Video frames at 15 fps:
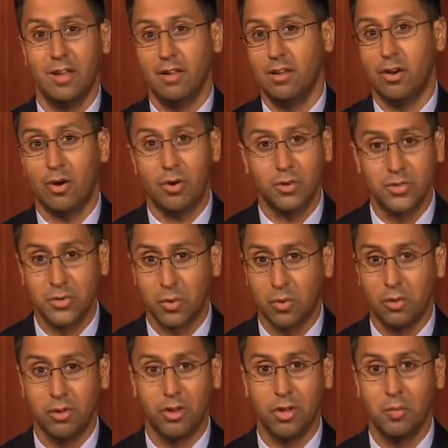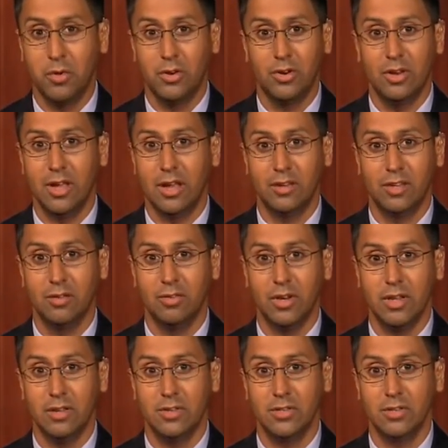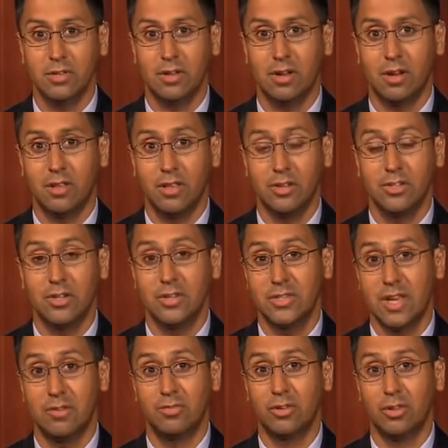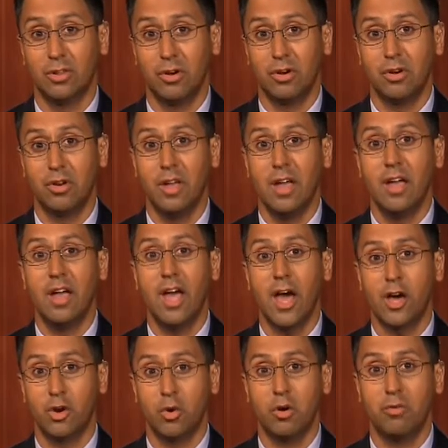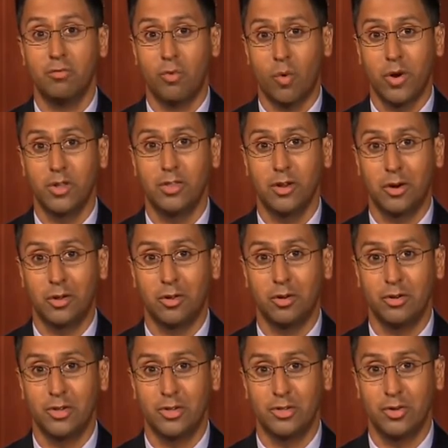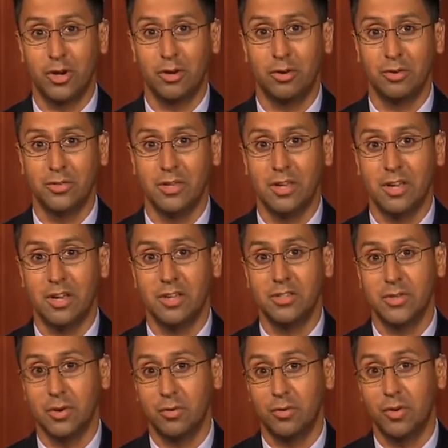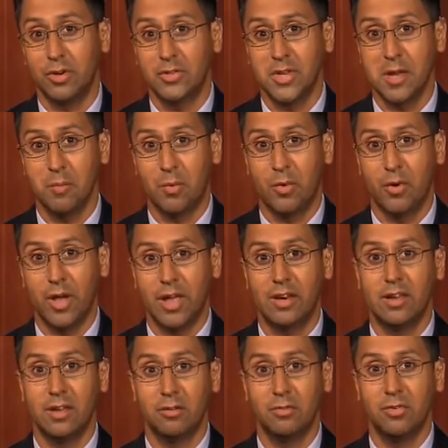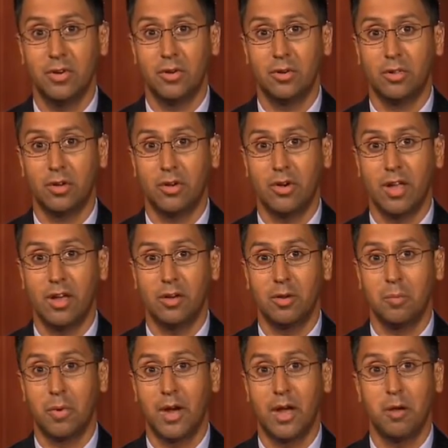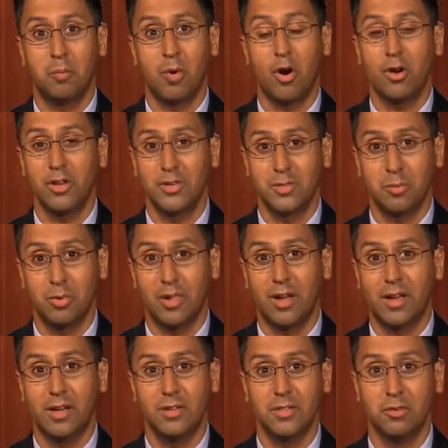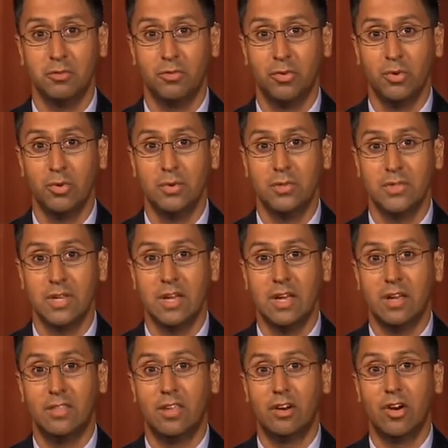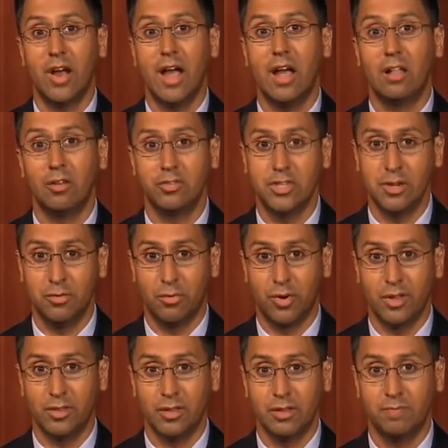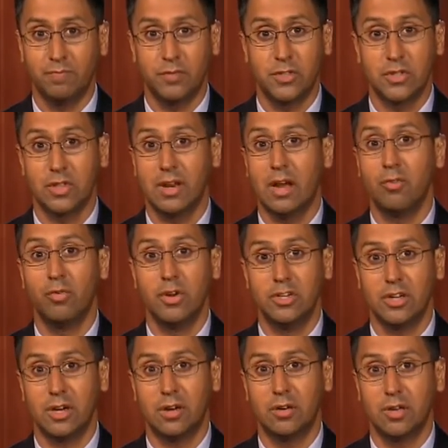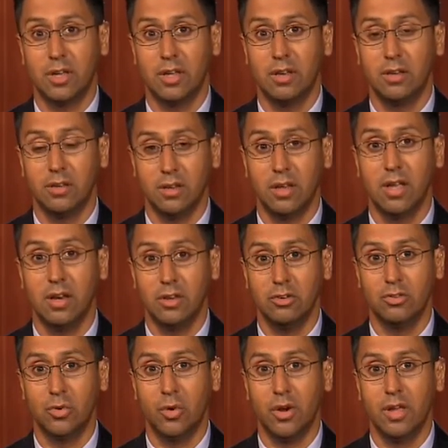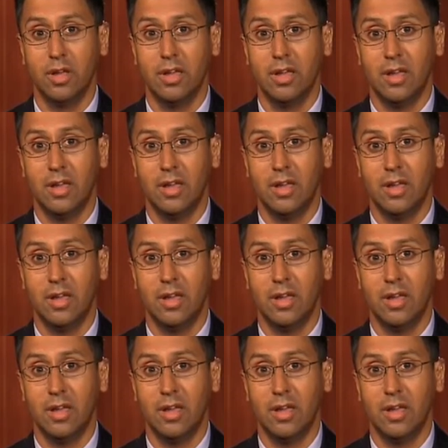in all school and community activities. Uh, they just have to learn how to avoid their allergic triggers. So for example, Anna and Phil learn how to buy party supplies and foods that are allergy-friendly so that every child can, can enjoy.